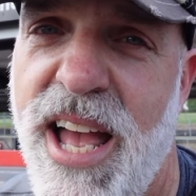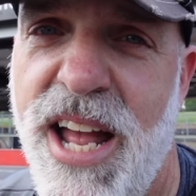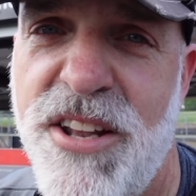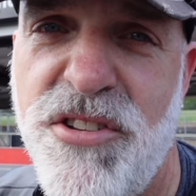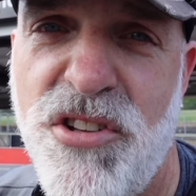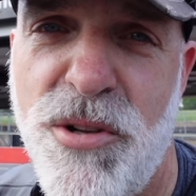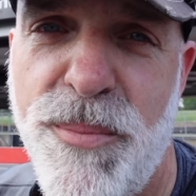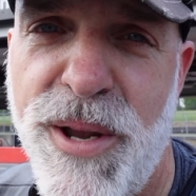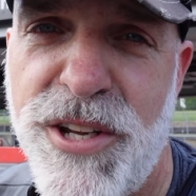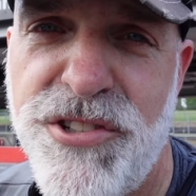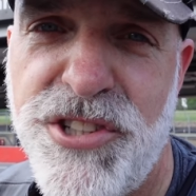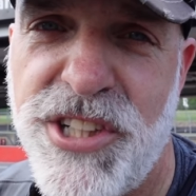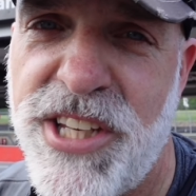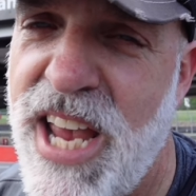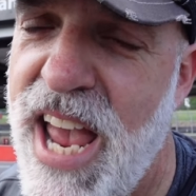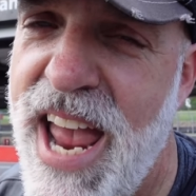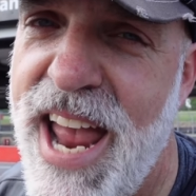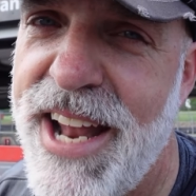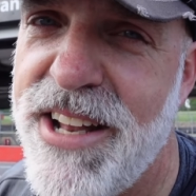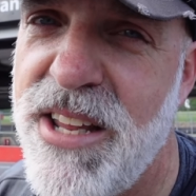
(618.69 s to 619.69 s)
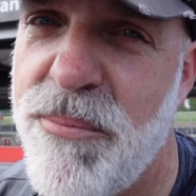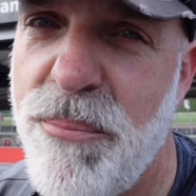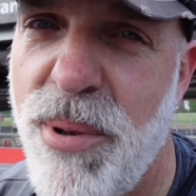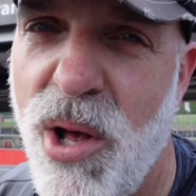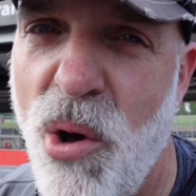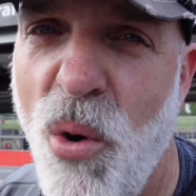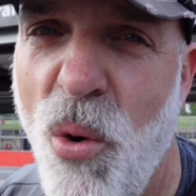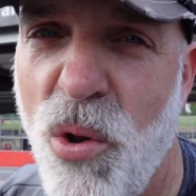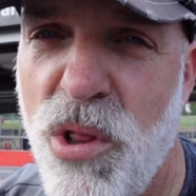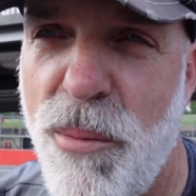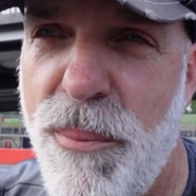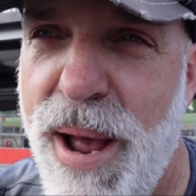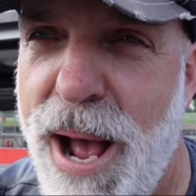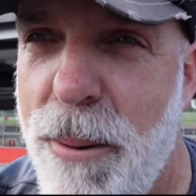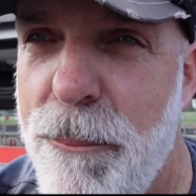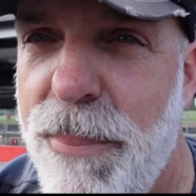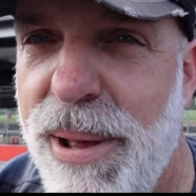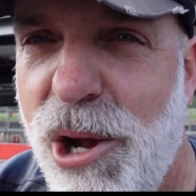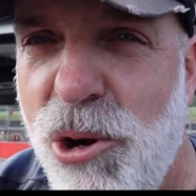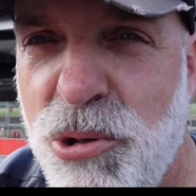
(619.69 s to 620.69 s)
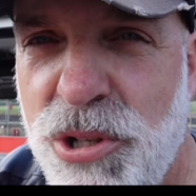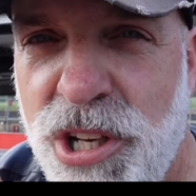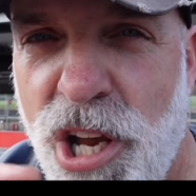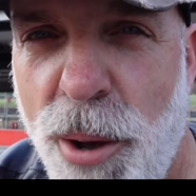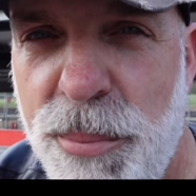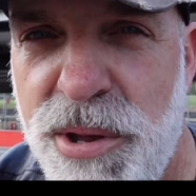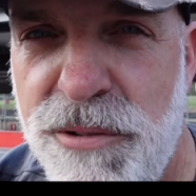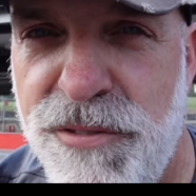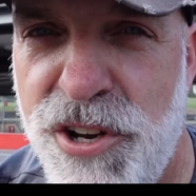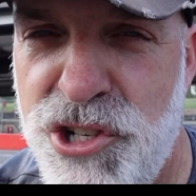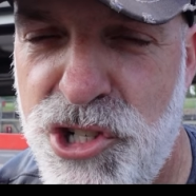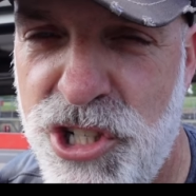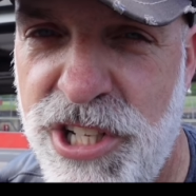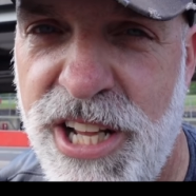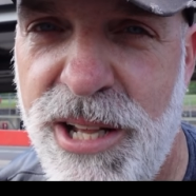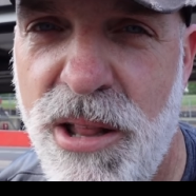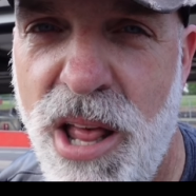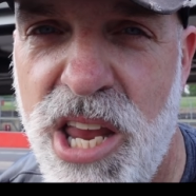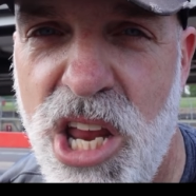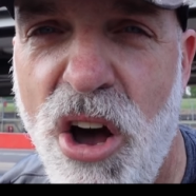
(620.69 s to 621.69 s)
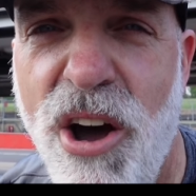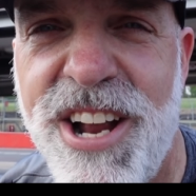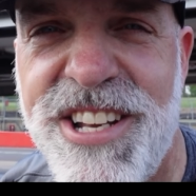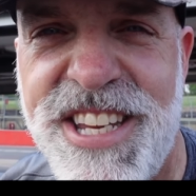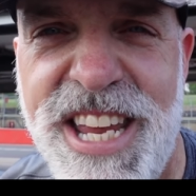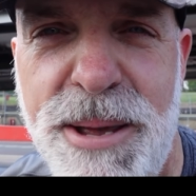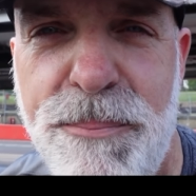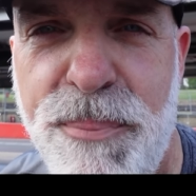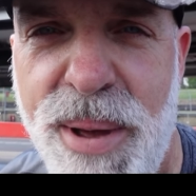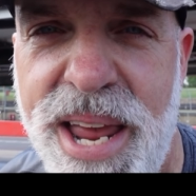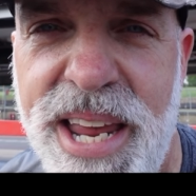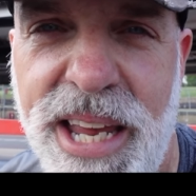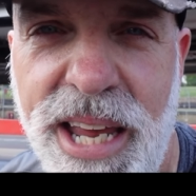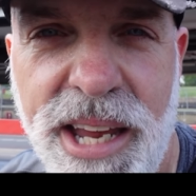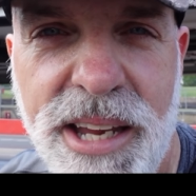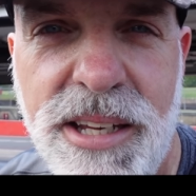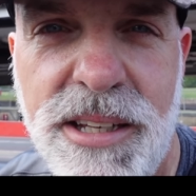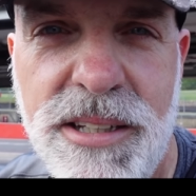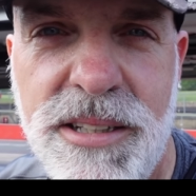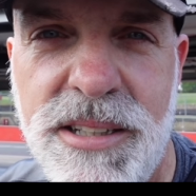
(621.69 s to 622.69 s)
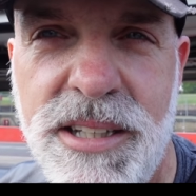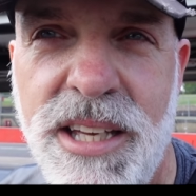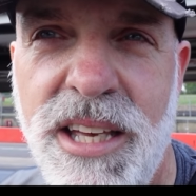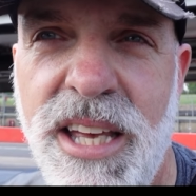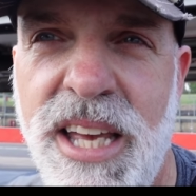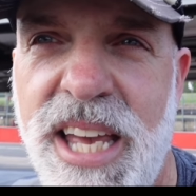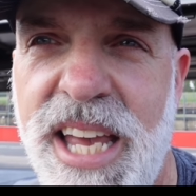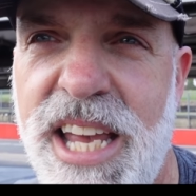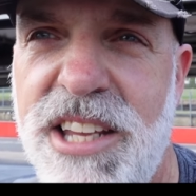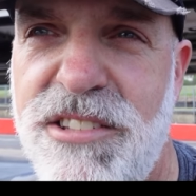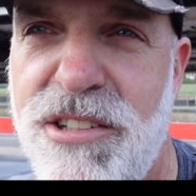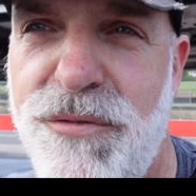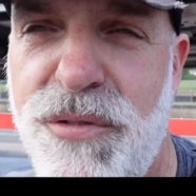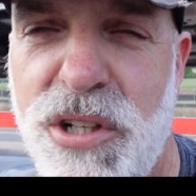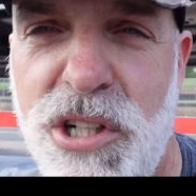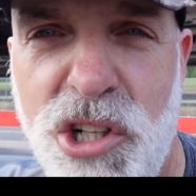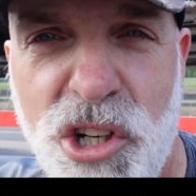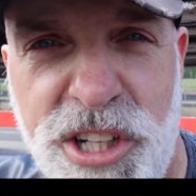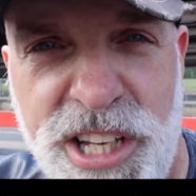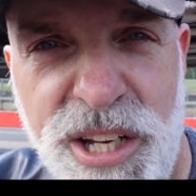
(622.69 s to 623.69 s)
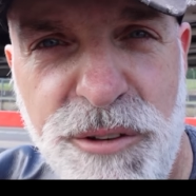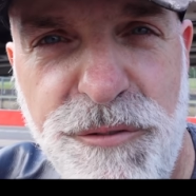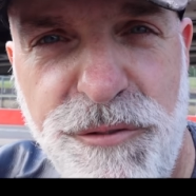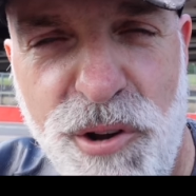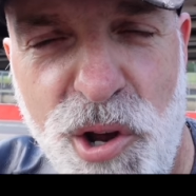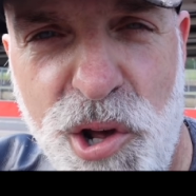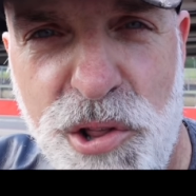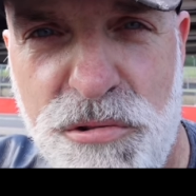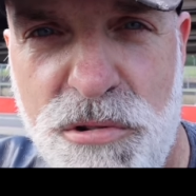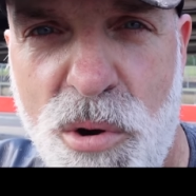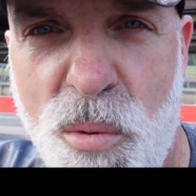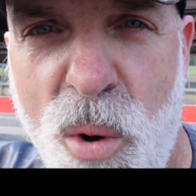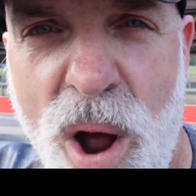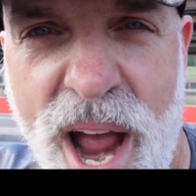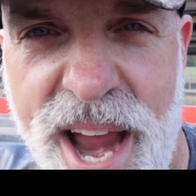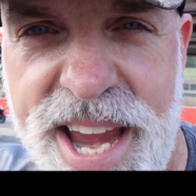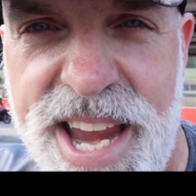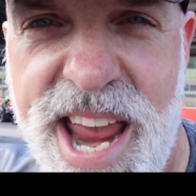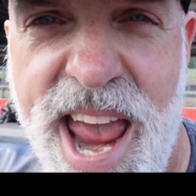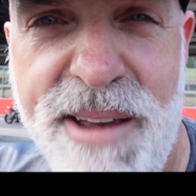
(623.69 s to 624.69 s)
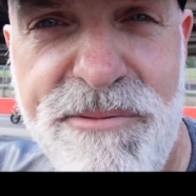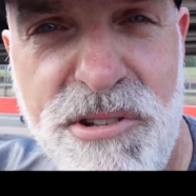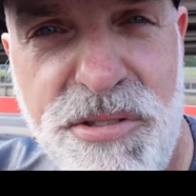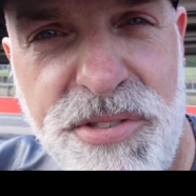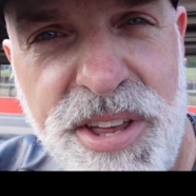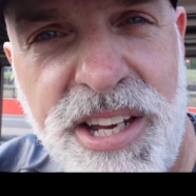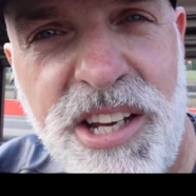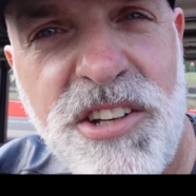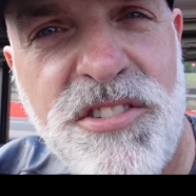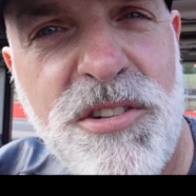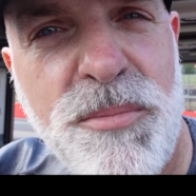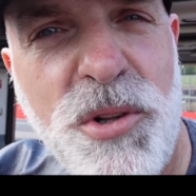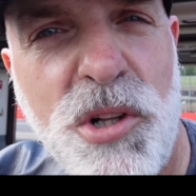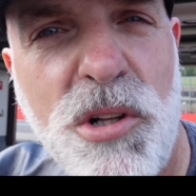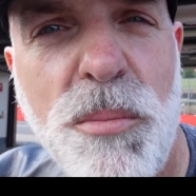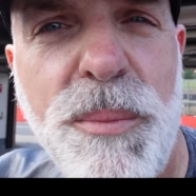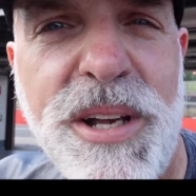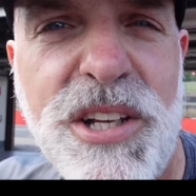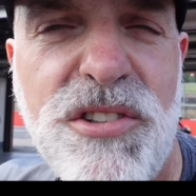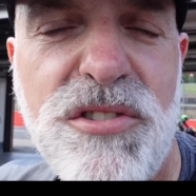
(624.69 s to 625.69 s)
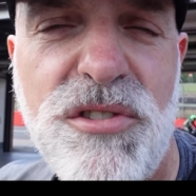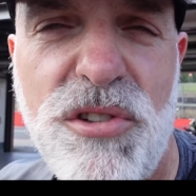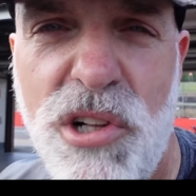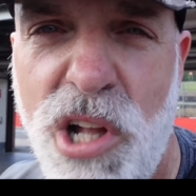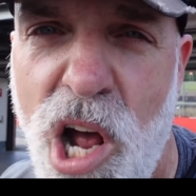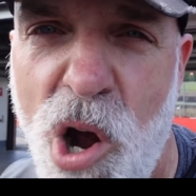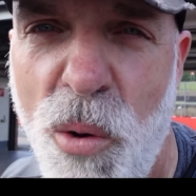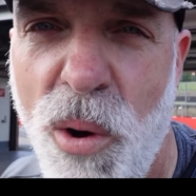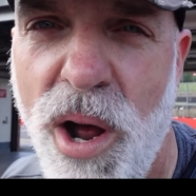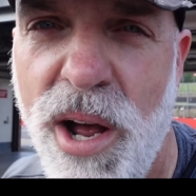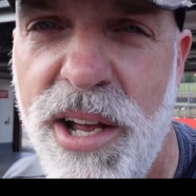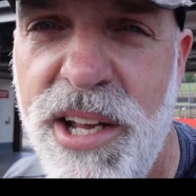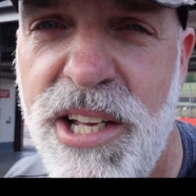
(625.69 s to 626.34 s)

and do the best you can, but all about building up your vision. And the idea being is if you're looking further away, everything is a little bit slower.